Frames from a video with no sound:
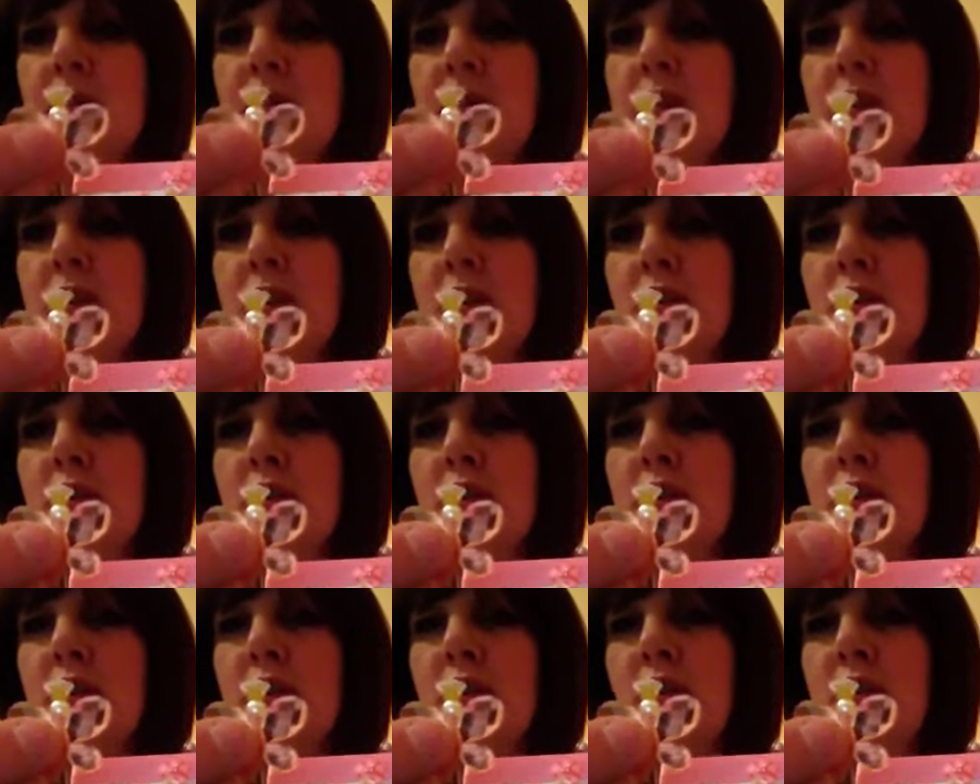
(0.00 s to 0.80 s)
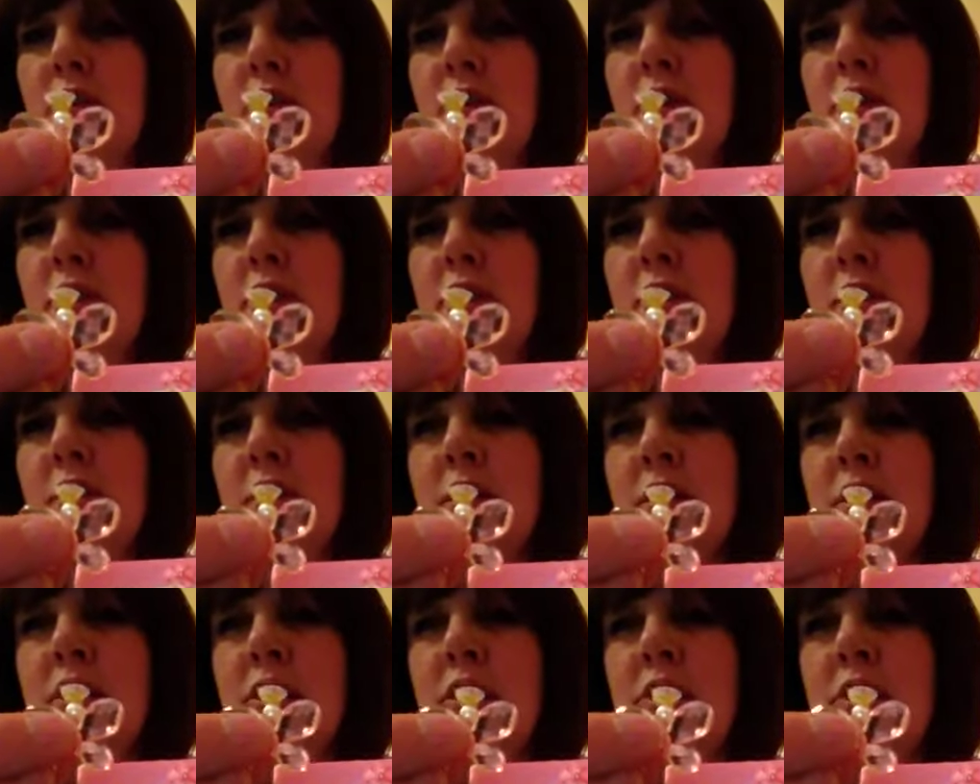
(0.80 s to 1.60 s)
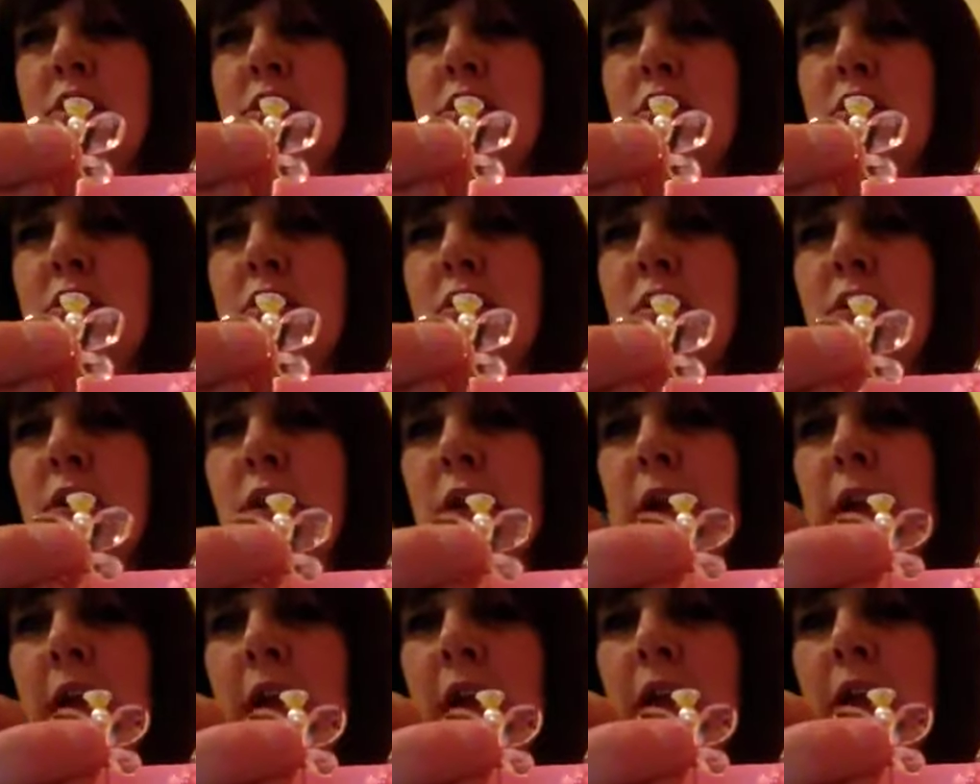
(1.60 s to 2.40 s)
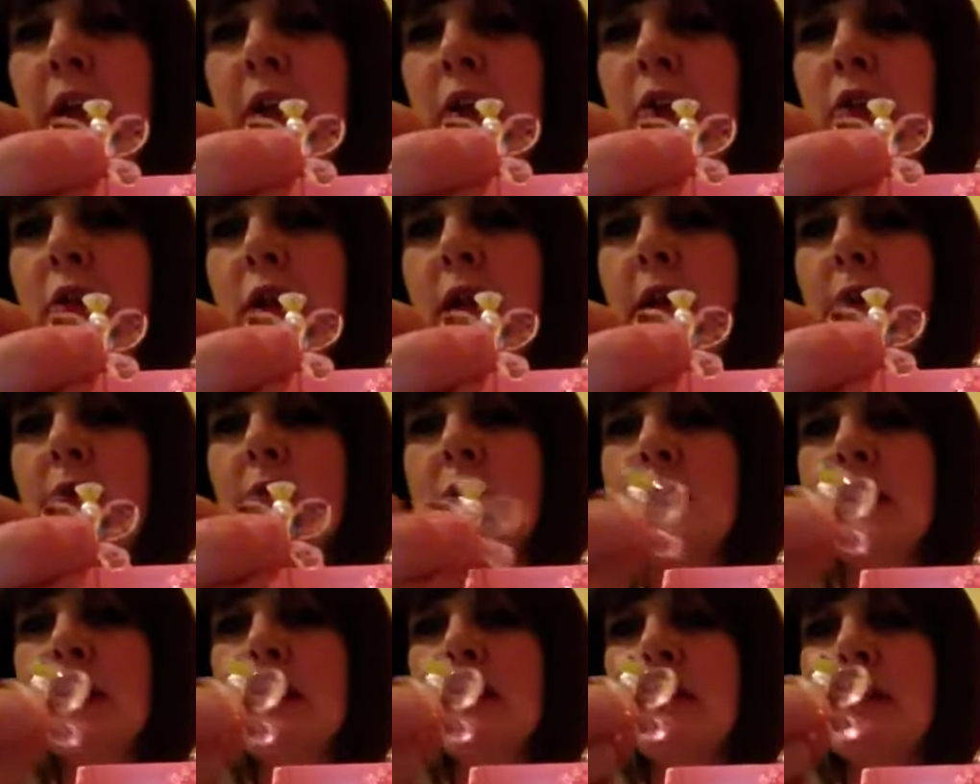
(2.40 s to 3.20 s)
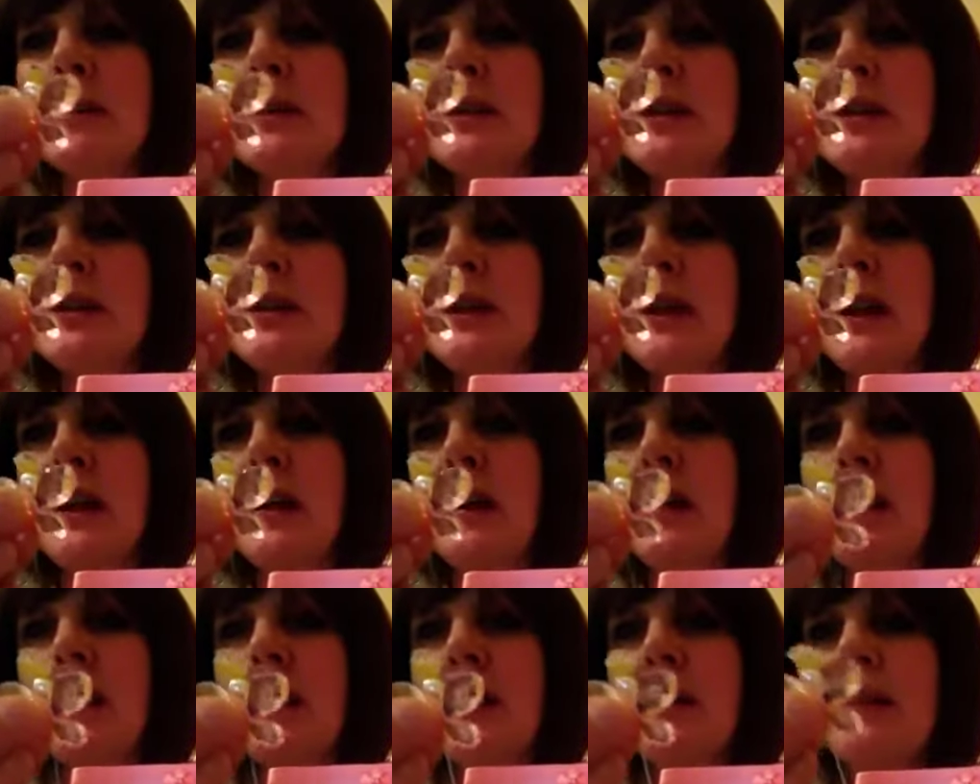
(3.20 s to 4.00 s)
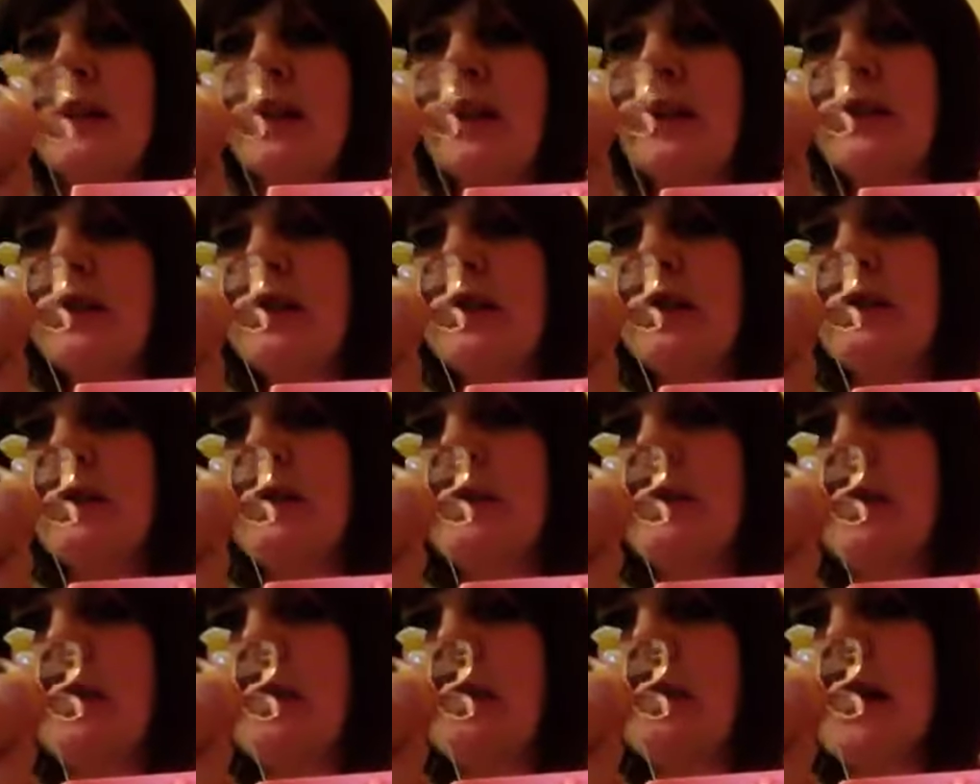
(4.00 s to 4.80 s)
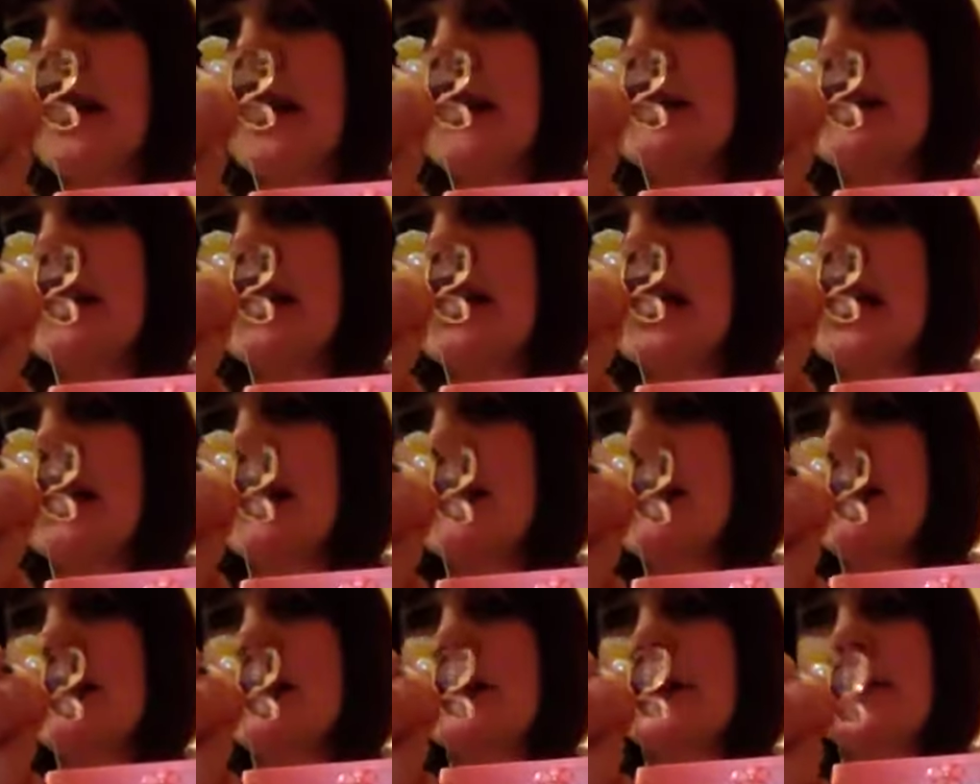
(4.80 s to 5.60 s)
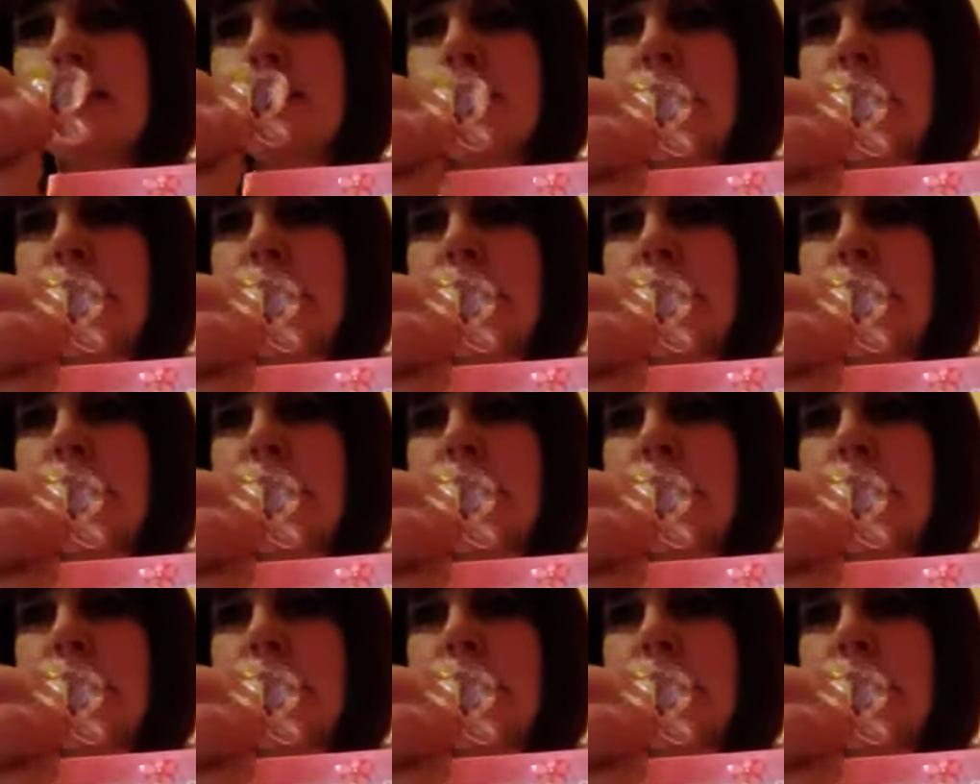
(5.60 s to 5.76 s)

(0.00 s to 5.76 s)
golden, look like little crowns then, don't they? They've come from Kazakins.